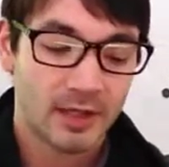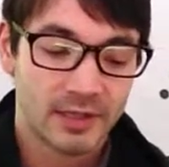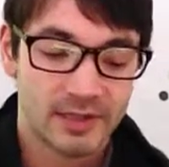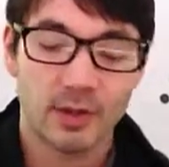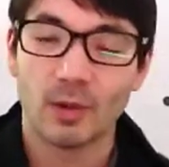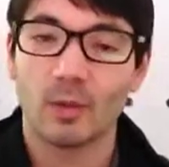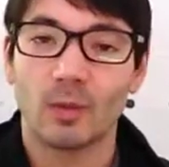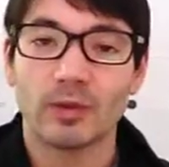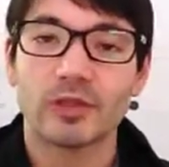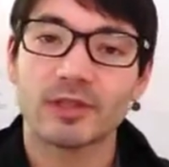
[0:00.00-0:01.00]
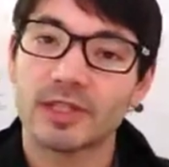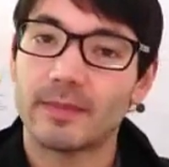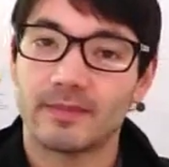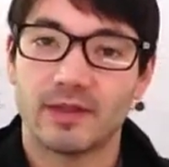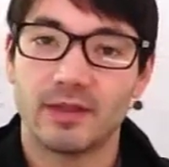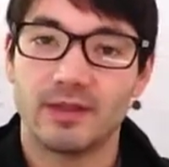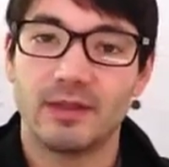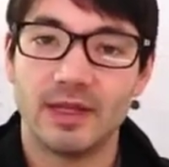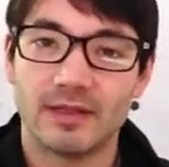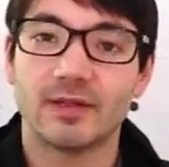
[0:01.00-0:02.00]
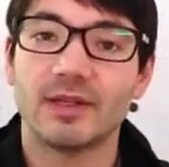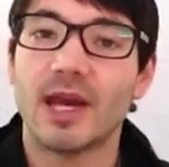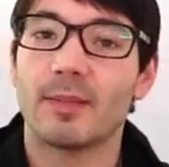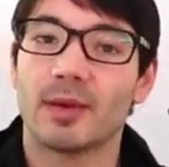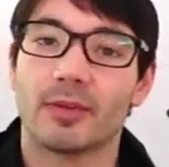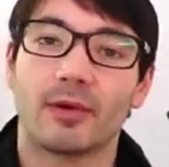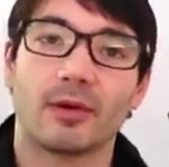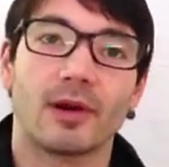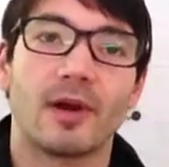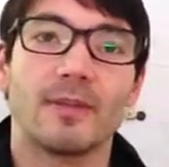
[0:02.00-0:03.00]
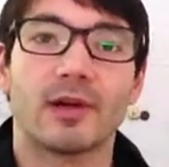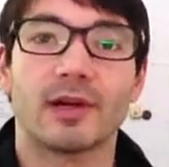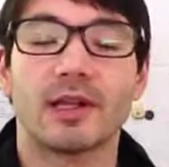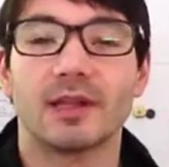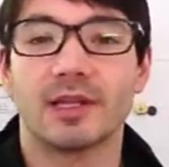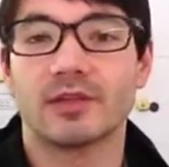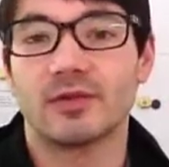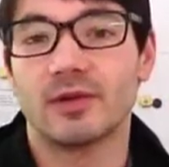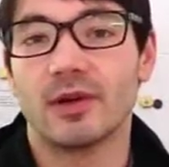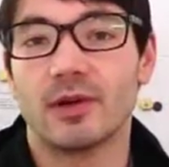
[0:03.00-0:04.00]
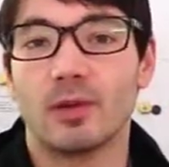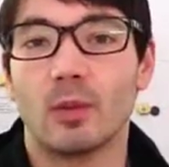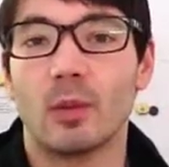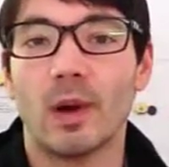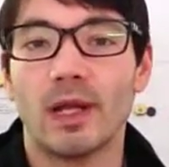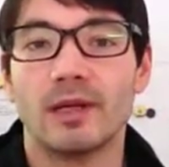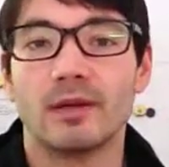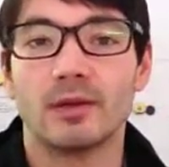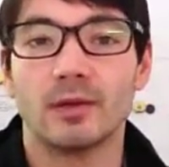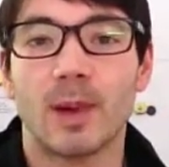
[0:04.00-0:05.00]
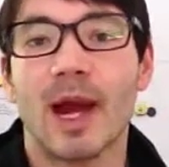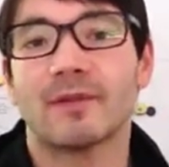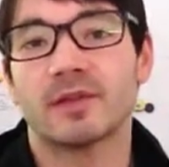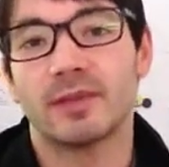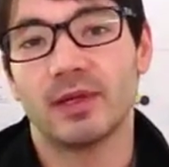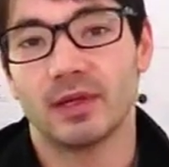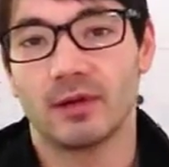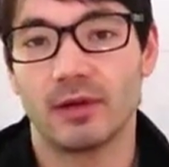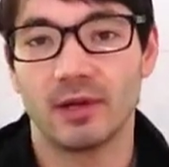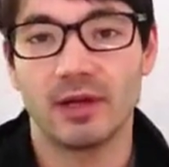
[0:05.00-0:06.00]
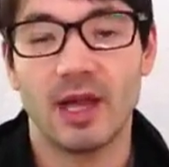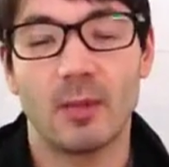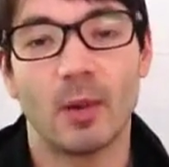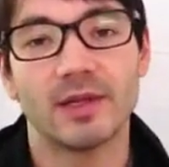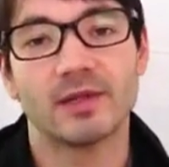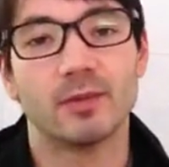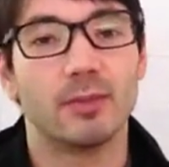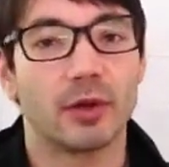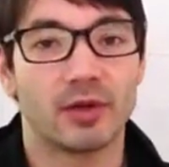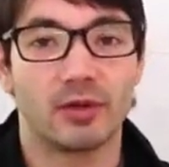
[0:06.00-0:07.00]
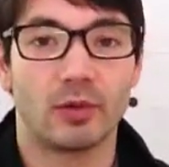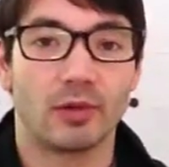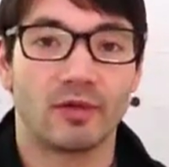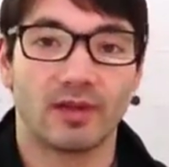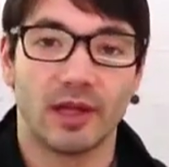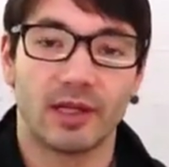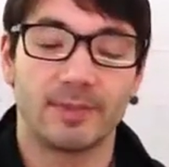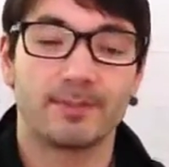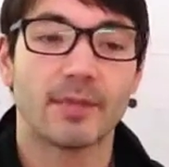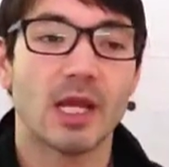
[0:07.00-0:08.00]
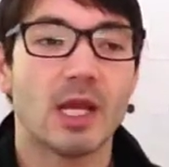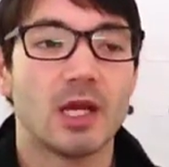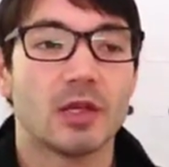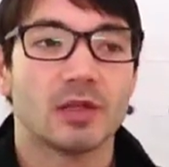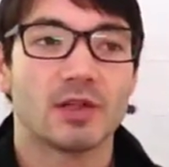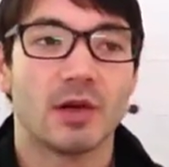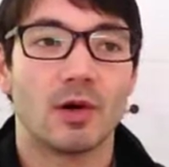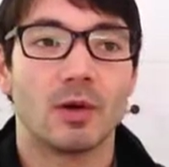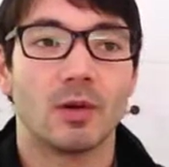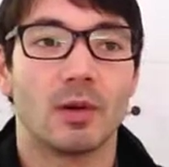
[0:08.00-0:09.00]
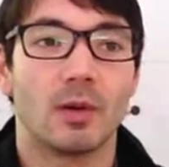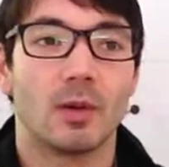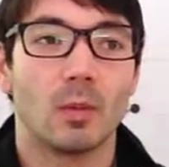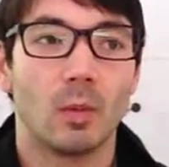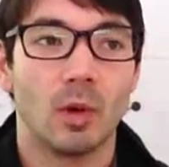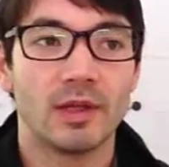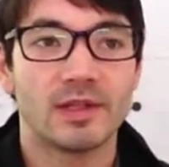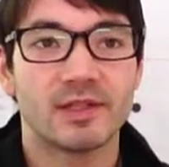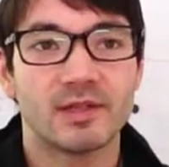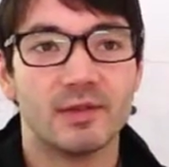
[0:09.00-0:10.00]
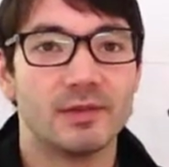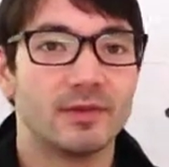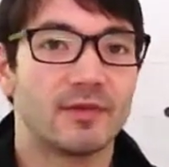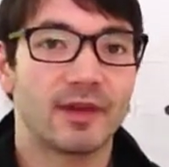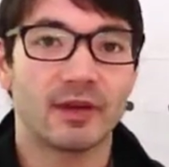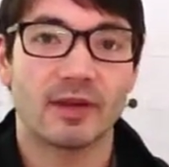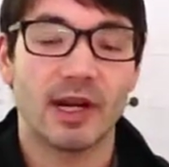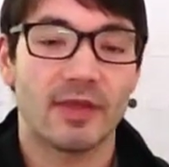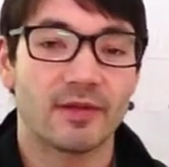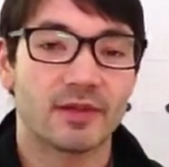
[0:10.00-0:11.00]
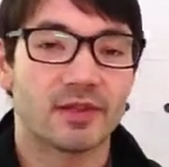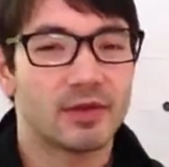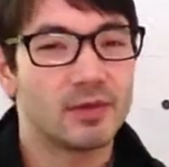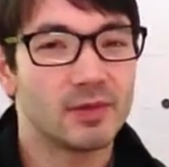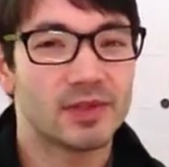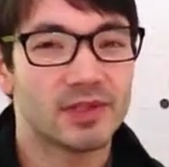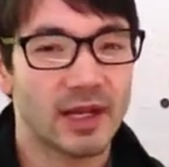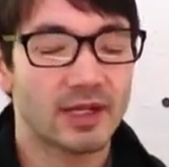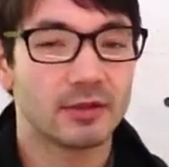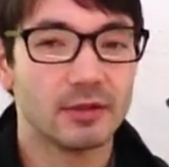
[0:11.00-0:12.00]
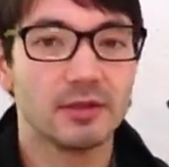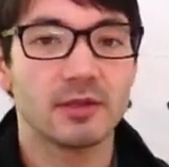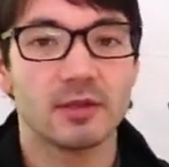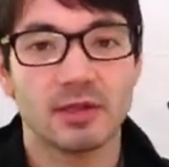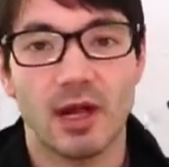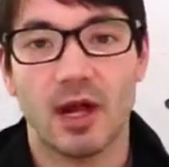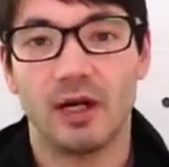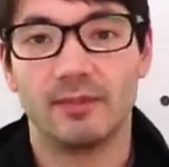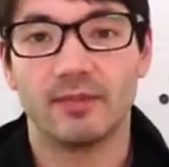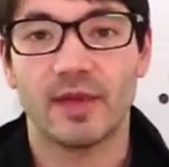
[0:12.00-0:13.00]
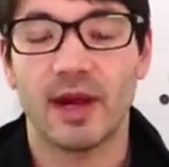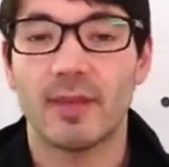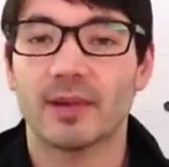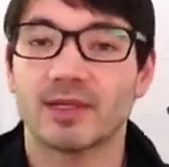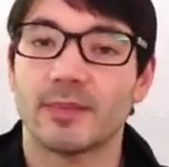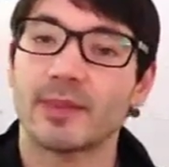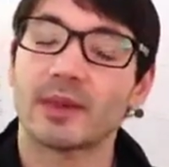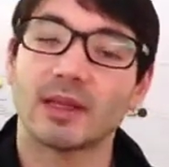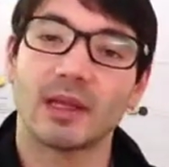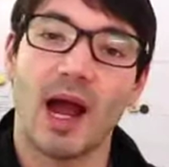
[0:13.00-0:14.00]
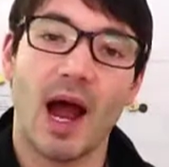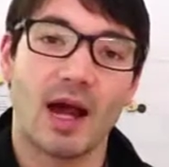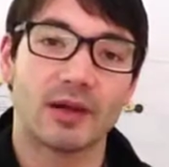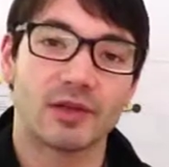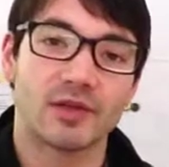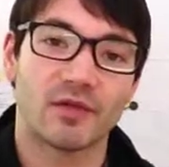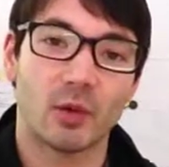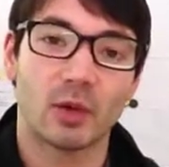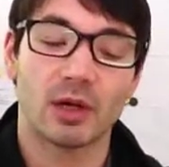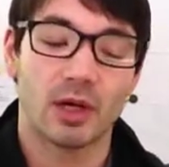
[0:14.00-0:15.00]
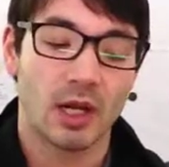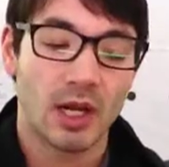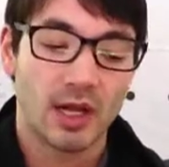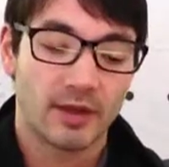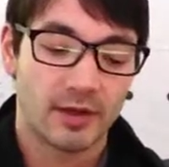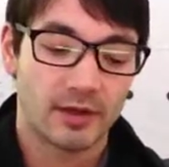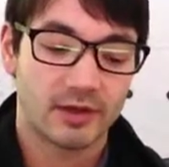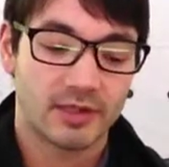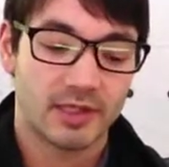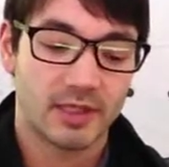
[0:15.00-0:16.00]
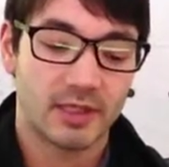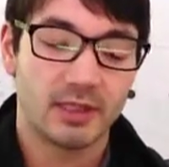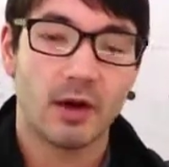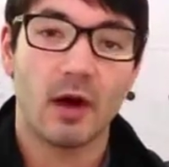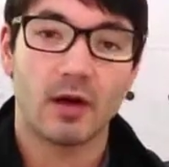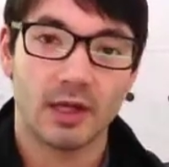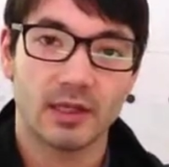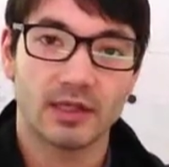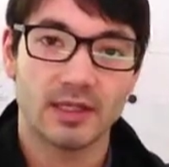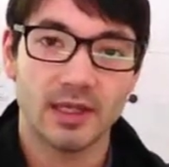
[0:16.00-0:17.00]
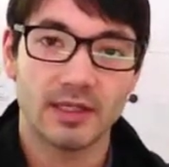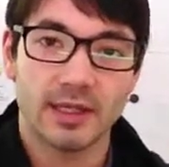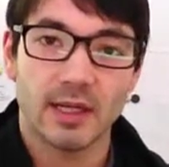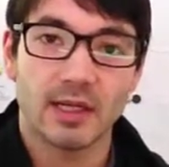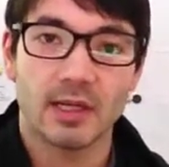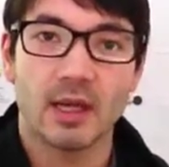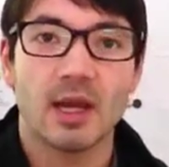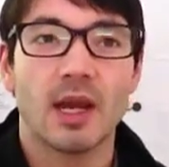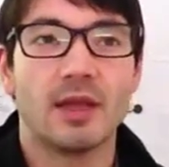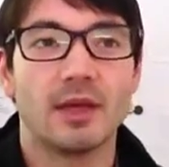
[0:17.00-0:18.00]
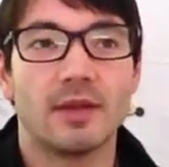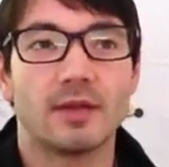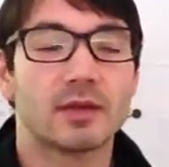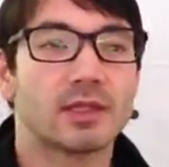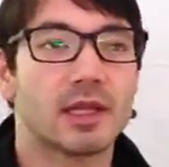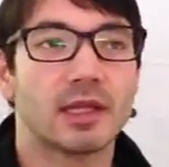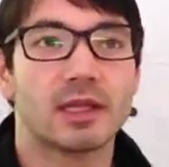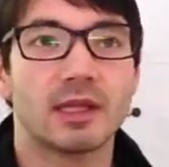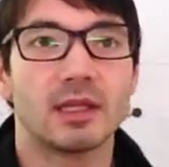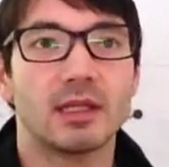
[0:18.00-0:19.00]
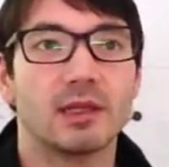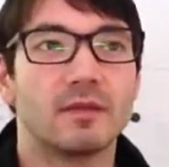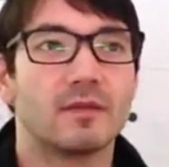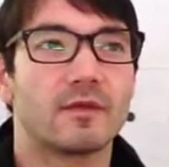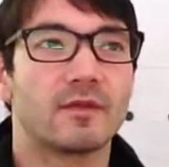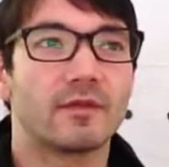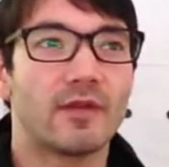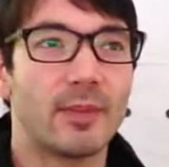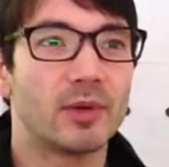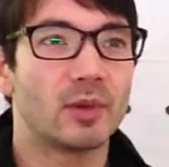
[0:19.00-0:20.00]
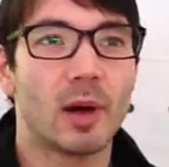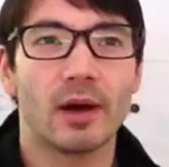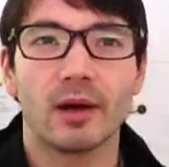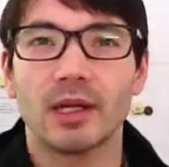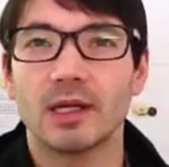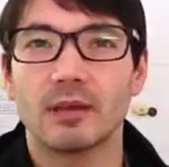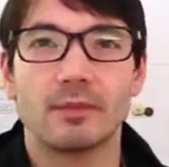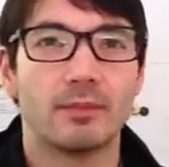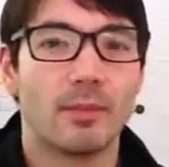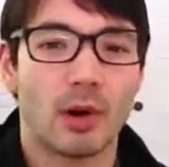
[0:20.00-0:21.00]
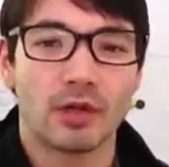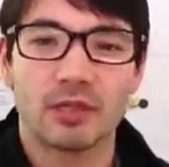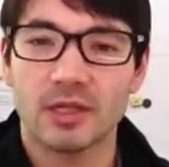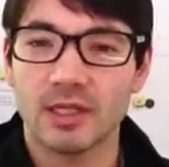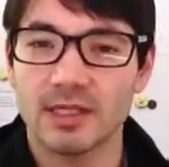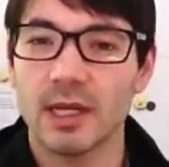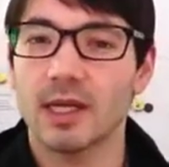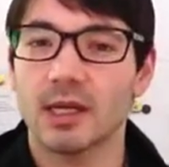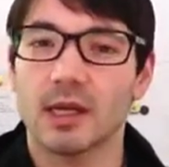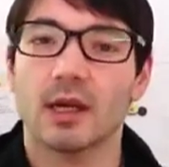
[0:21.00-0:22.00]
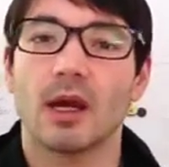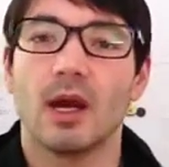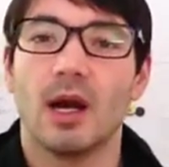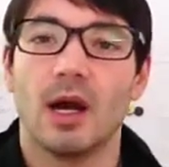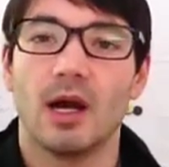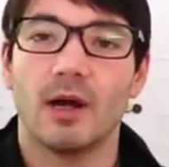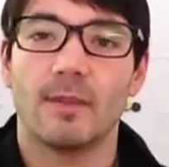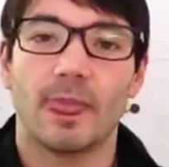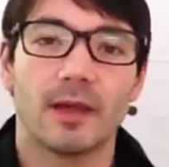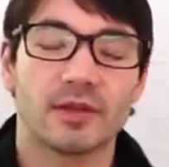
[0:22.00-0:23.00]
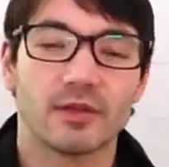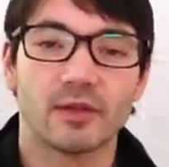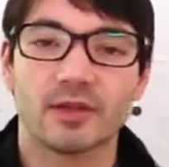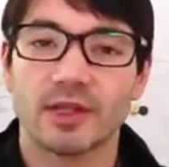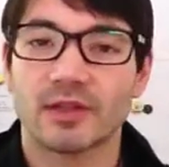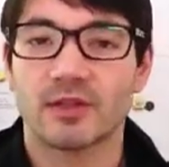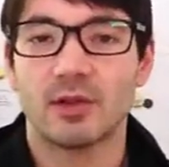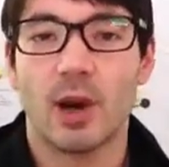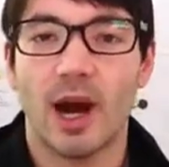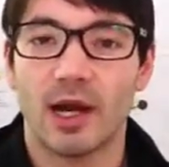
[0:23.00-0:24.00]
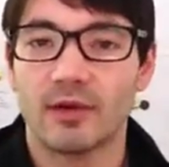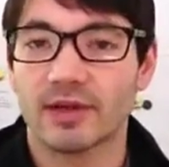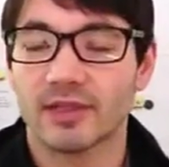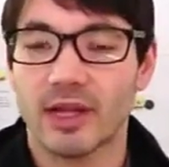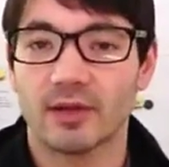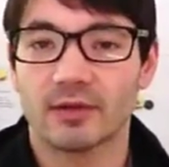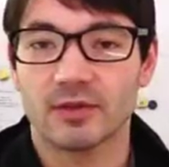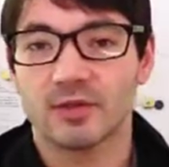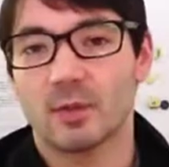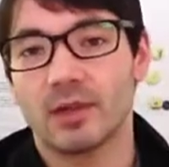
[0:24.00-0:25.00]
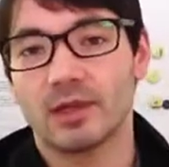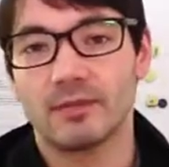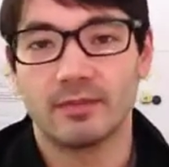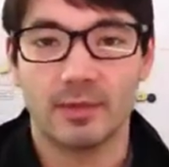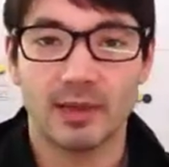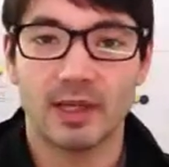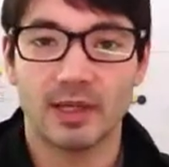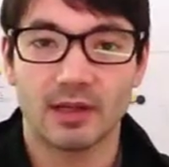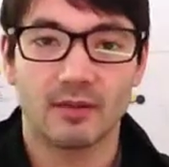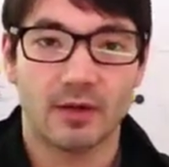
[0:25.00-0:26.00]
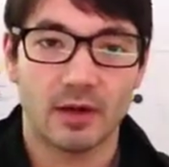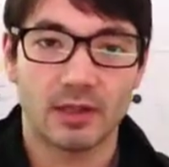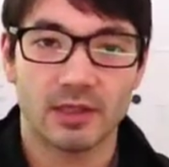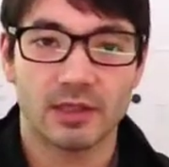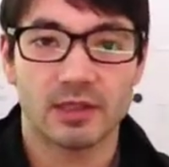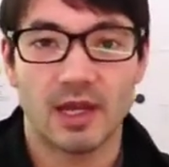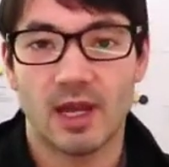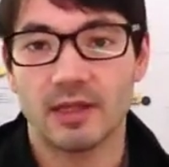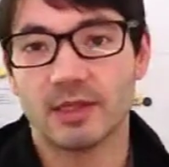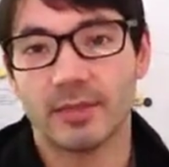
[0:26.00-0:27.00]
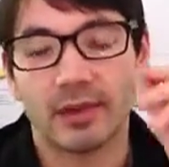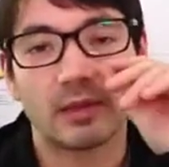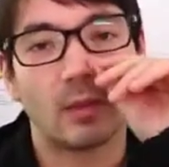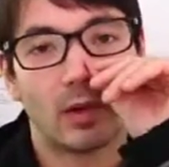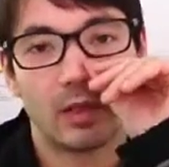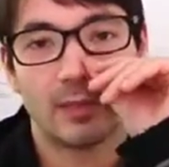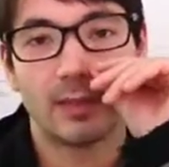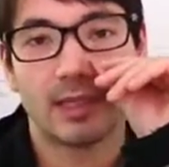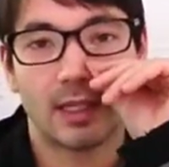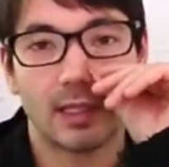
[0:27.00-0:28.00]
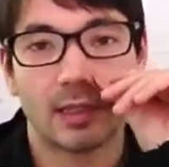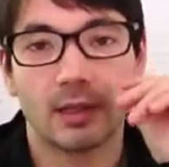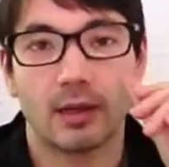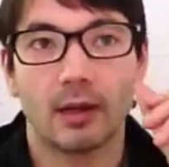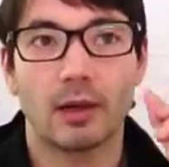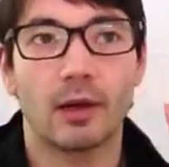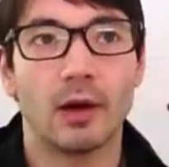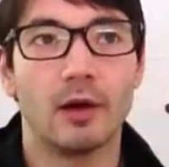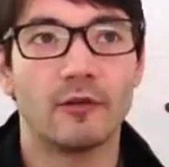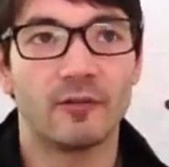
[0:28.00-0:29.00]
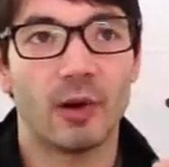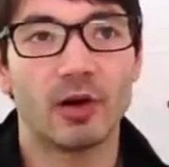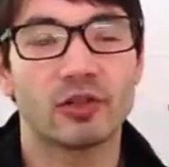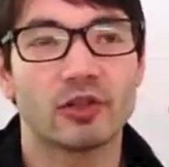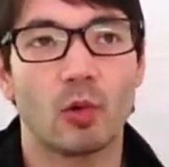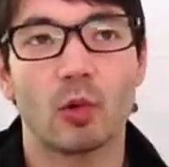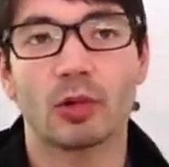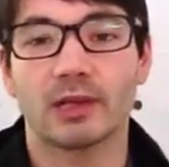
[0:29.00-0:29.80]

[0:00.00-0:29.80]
So once you're accepted into the EPIK program, they're going to let you know when you have to be in Korea and when to book your flight. So once you figure that out, there's two cycles that EPIK typically hires for. There's the August intake, and then there's like the February-March intake. So those are like the two hiring cycles, one in the beginning of August and typically one in the beginning of March or